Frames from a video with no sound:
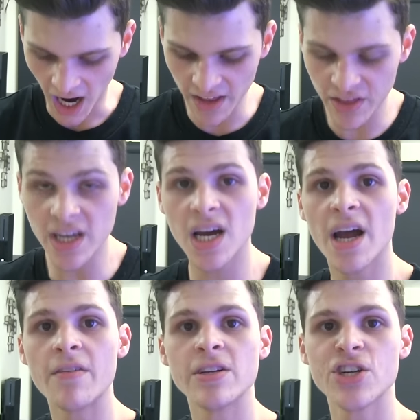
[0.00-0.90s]
I think
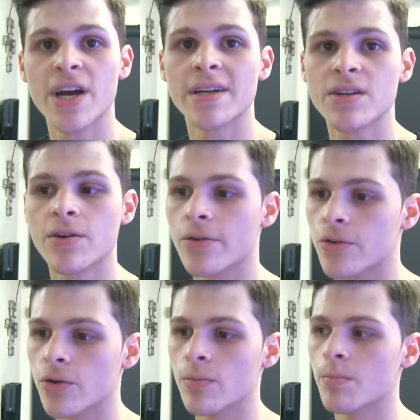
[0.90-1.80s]
I have a chance on
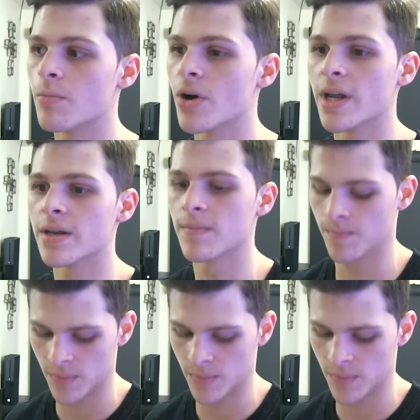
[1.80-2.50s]
YouTube, but